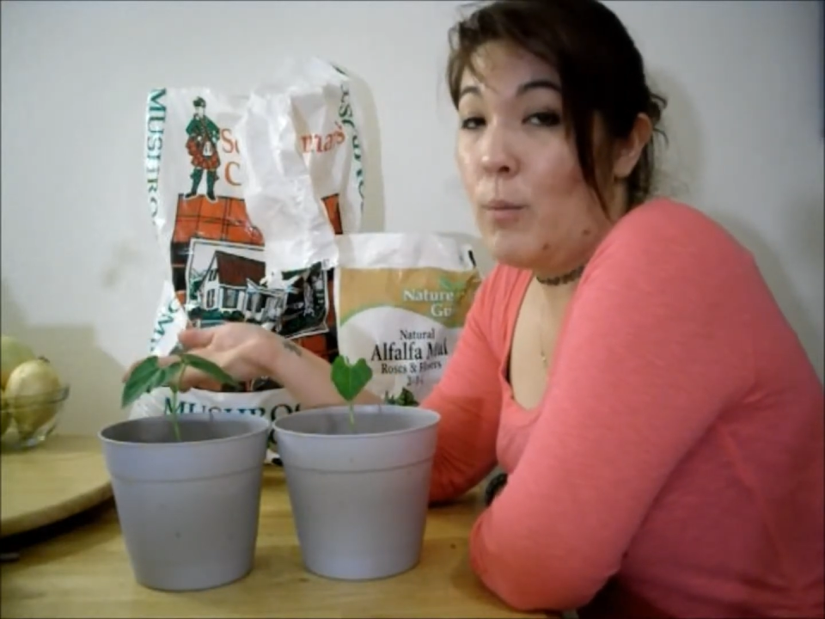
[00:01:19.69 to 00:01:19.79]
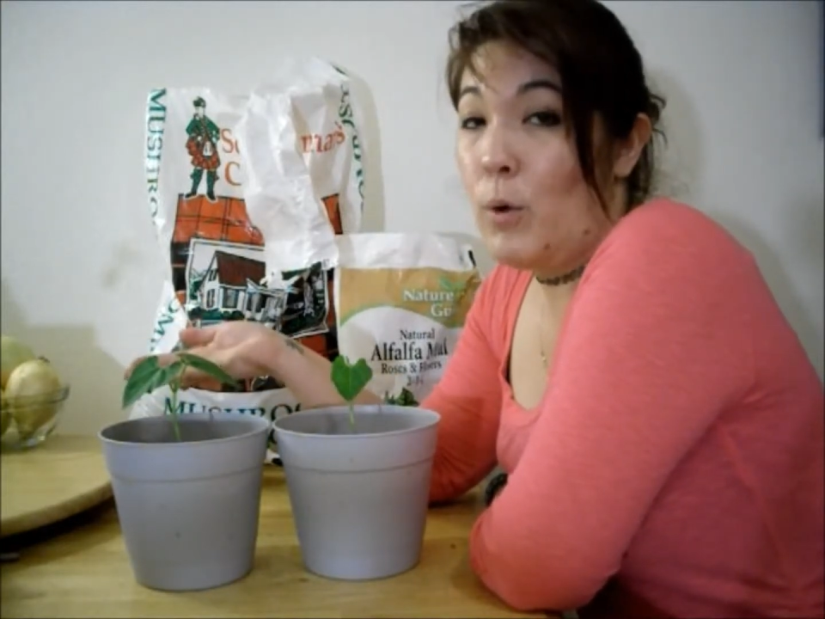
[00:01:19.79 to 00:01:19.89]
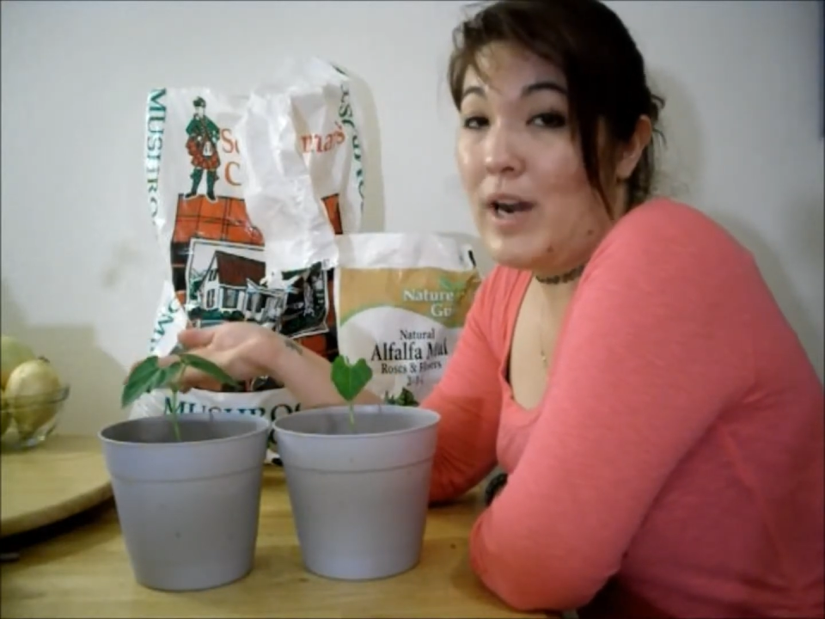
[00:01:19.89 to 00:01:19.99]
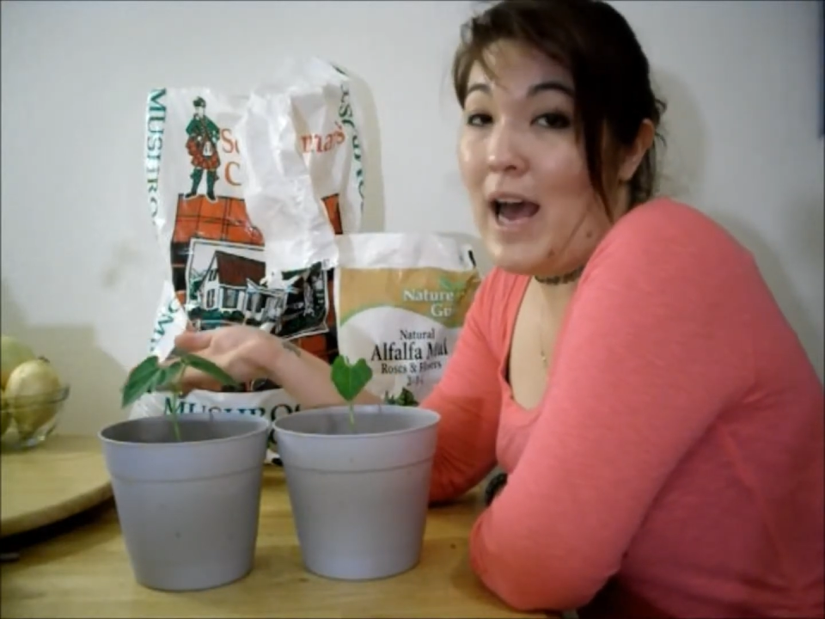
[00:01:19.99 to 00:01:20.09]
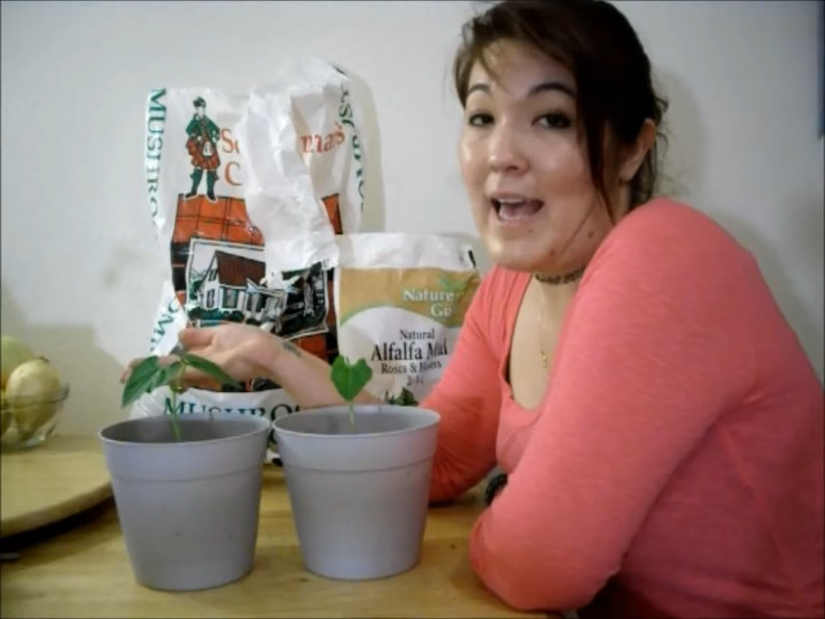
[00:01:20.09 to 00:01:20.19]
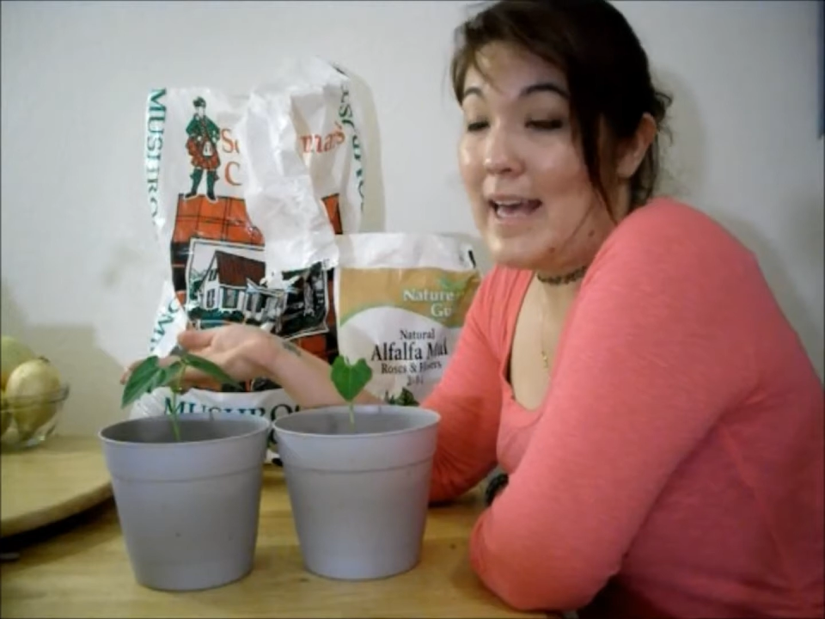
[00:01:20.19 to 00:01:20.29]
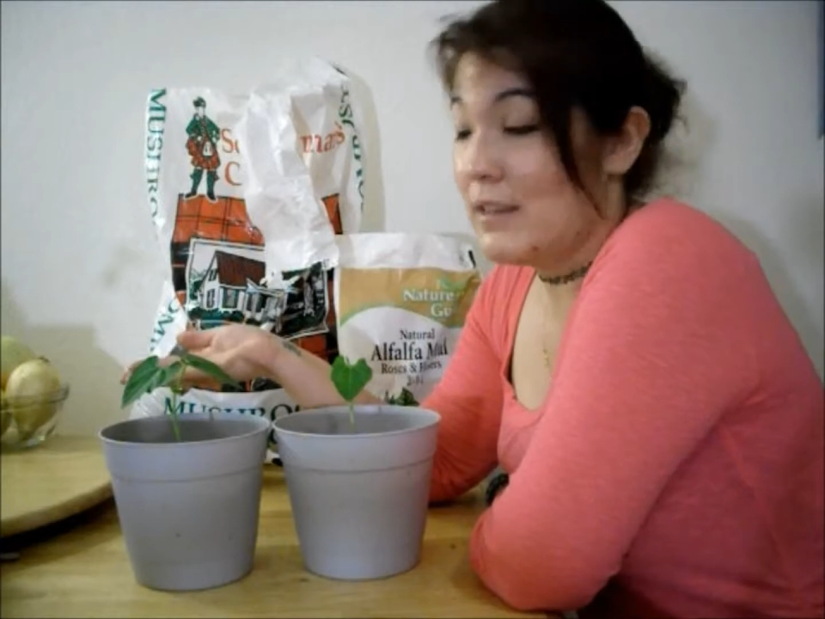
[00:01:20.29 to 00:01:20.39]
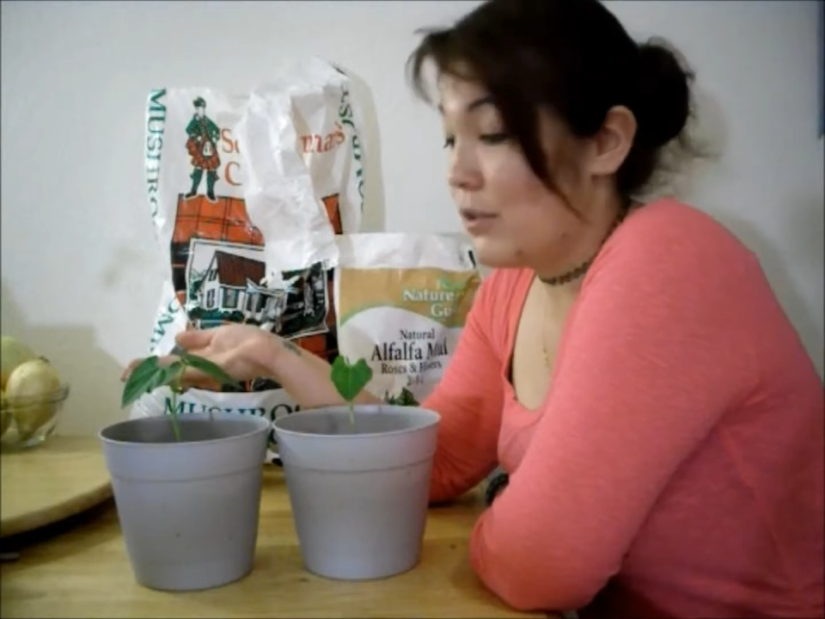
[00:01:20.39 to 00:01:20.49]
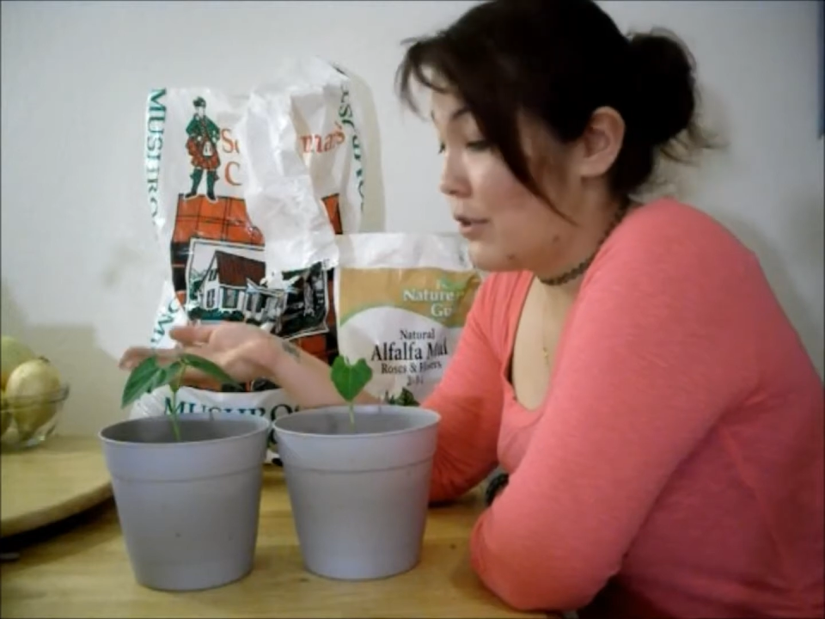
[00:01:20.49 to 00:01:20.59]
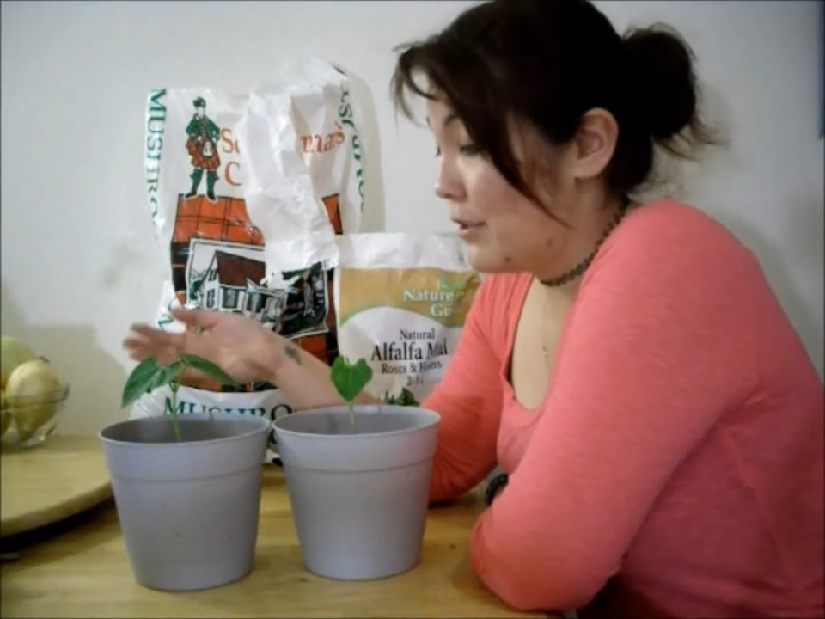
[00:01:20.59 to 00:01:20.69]
what I
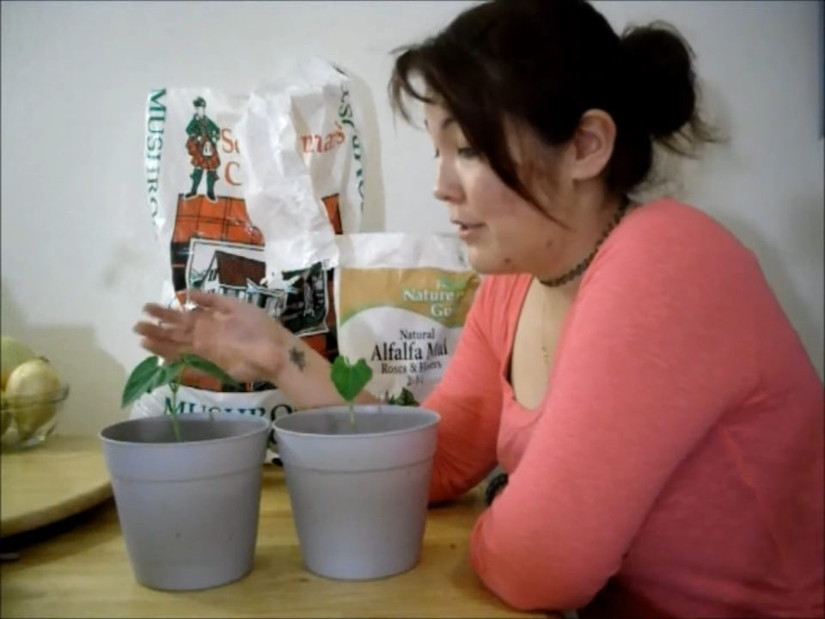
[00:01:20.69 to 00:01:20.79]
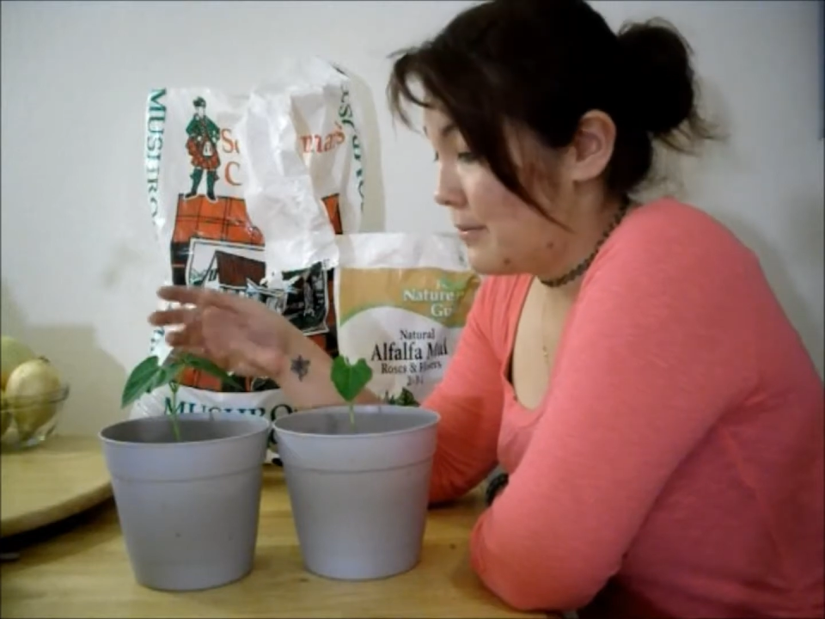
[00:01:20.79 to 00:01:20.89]
had learned.